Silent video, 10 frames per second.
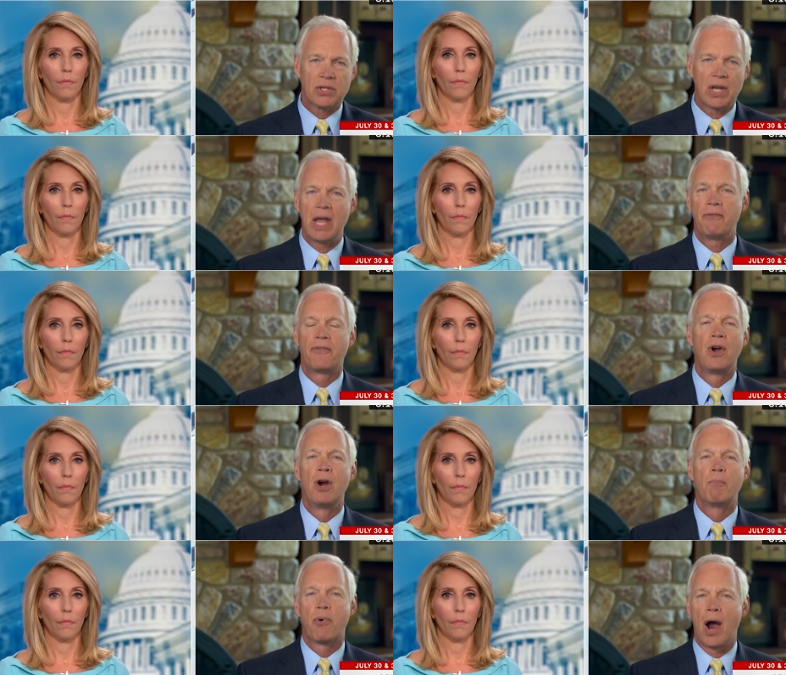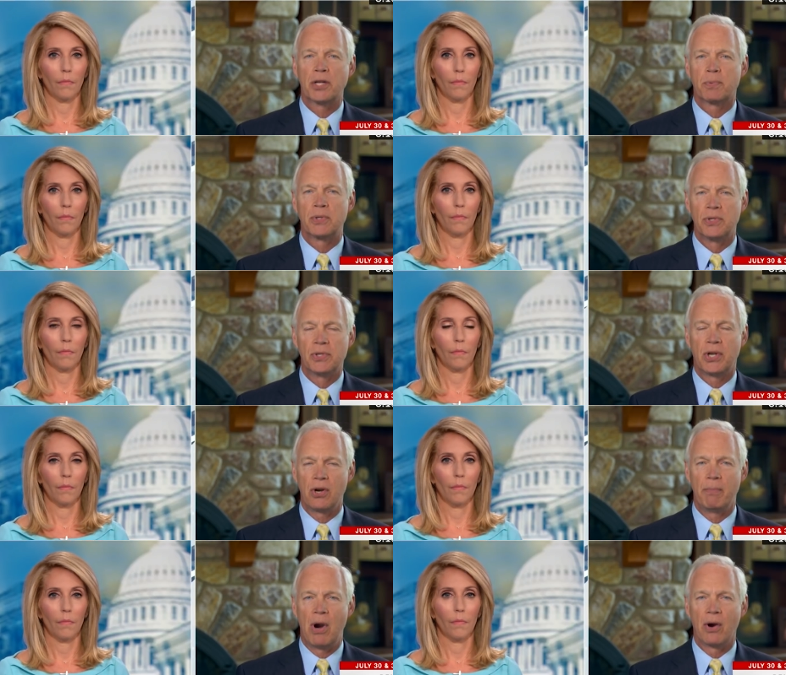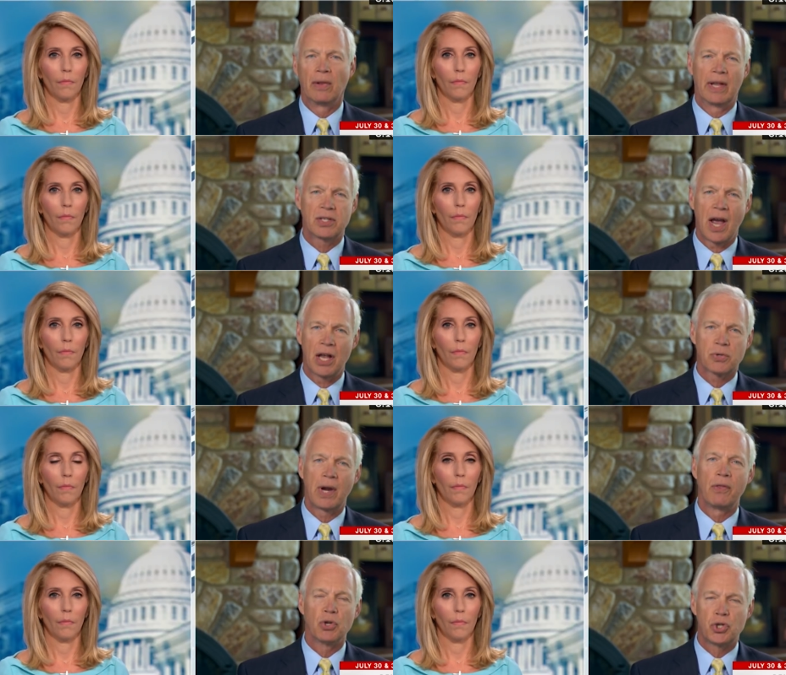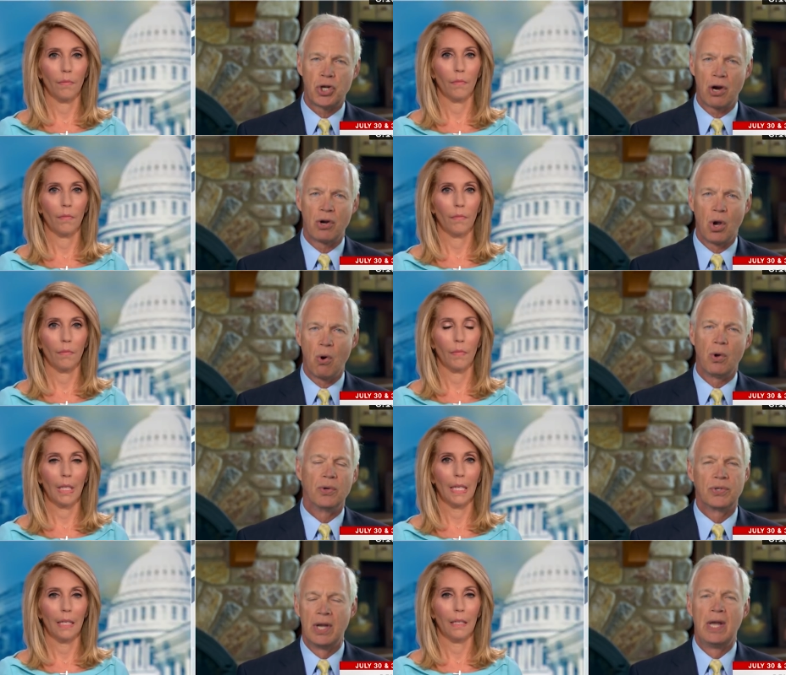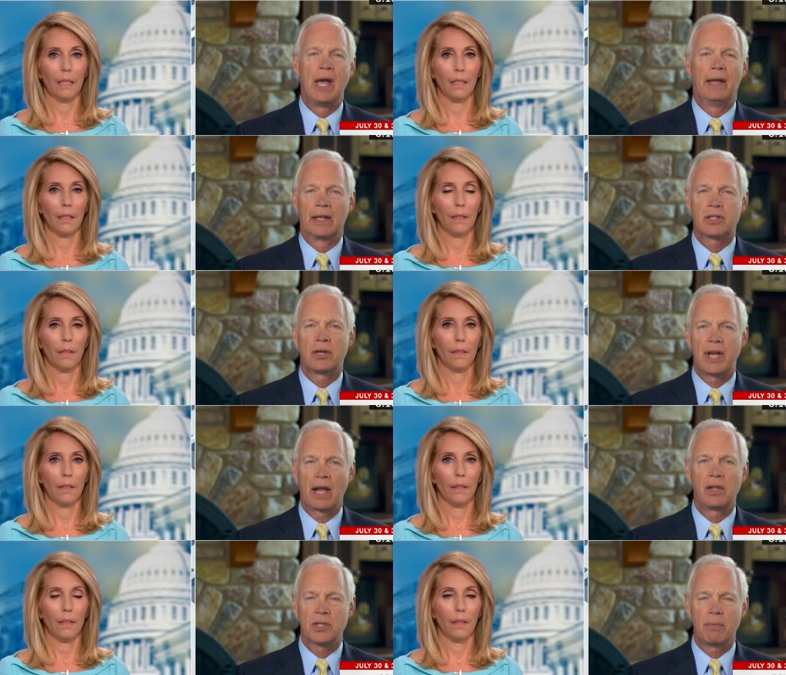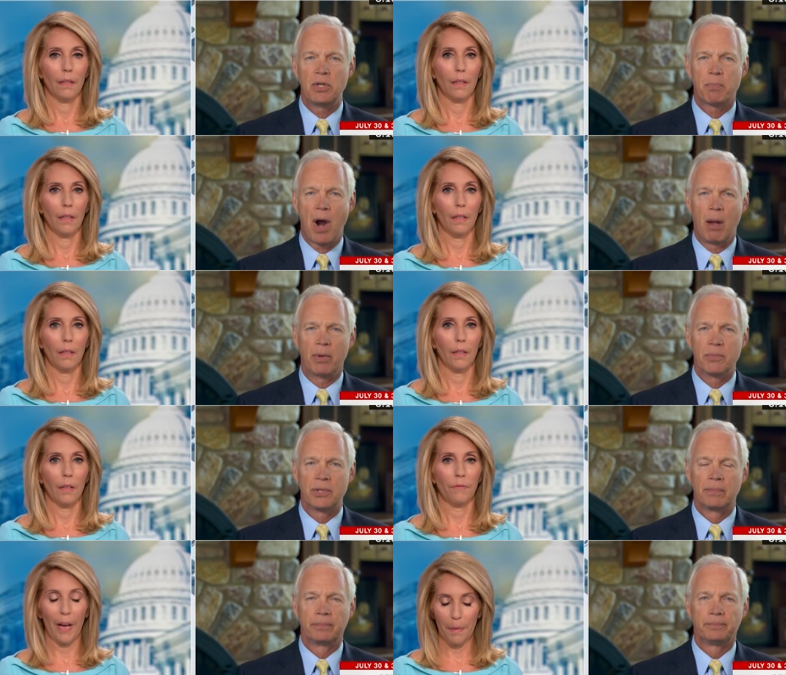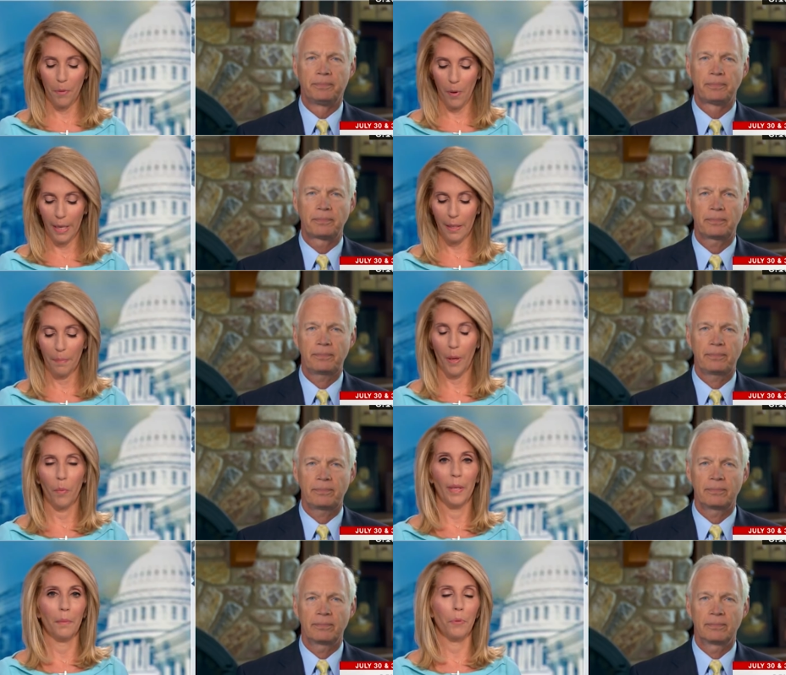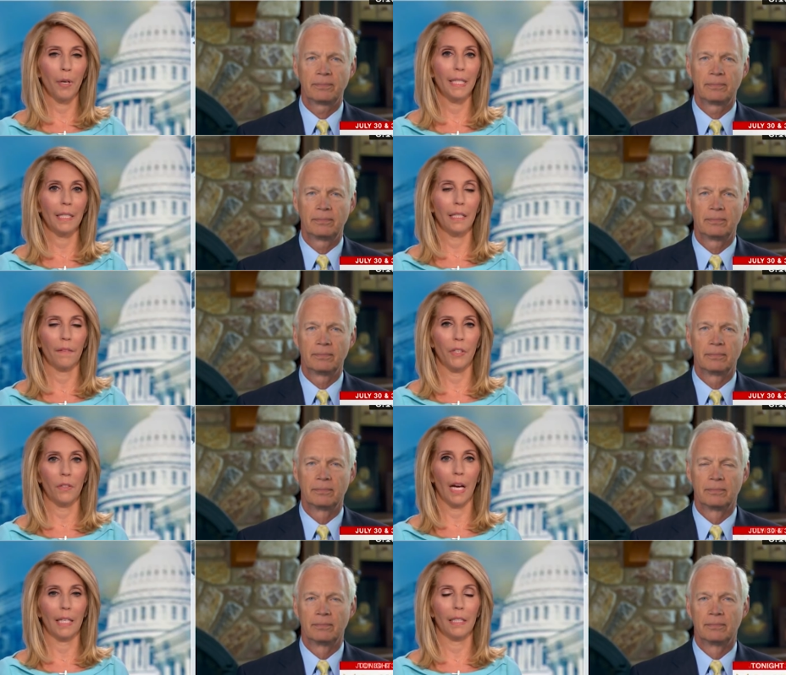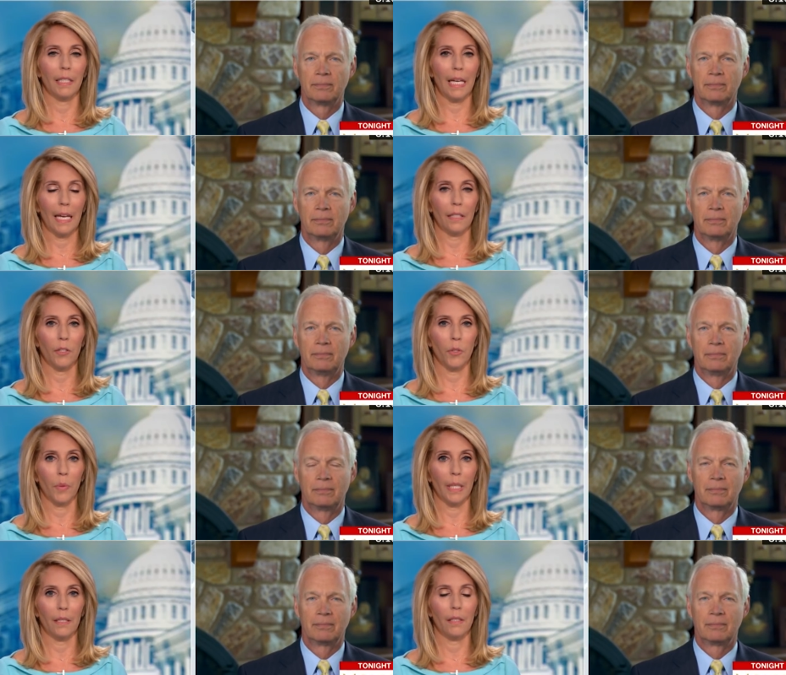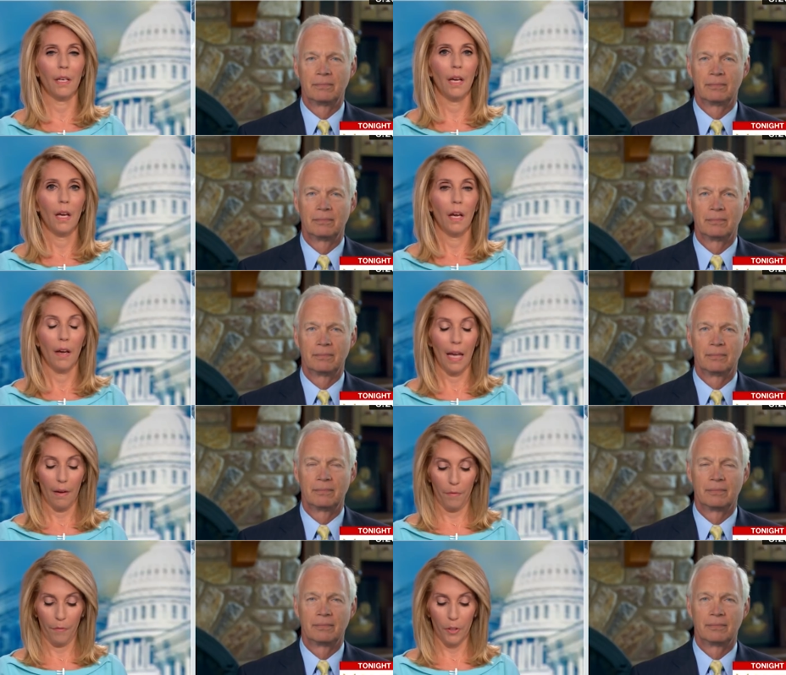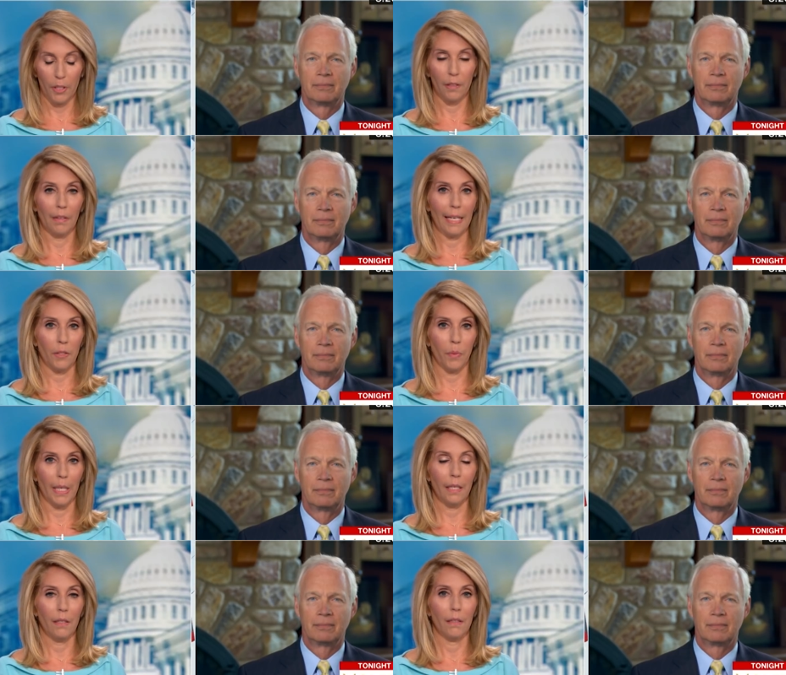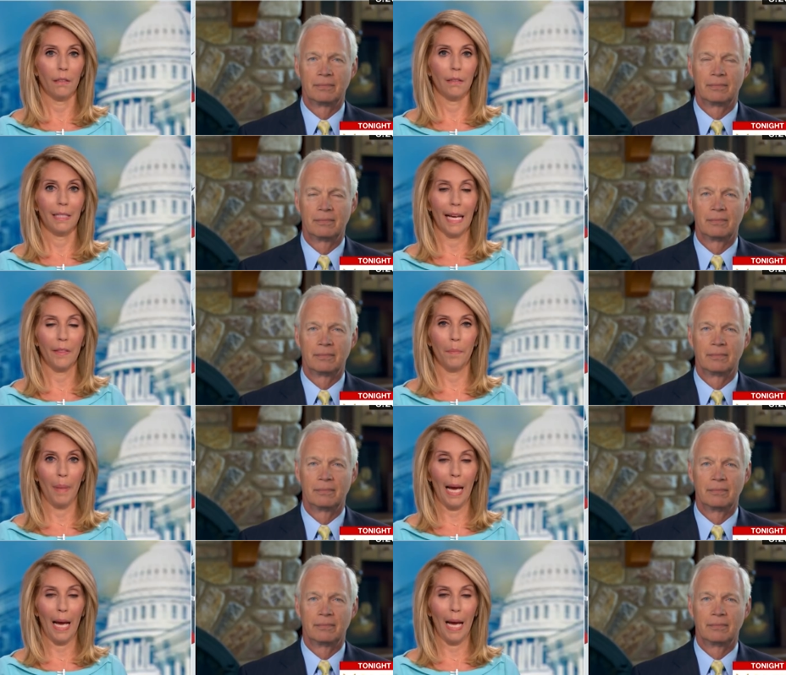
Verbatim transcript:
Speaker 1: a safe, prosperous, and secure America. Let's concentrate on those shared goals and let's start tackling some of these problems.
Speaker 2: Fair point. But when the President of the United States tweets, first last week, send them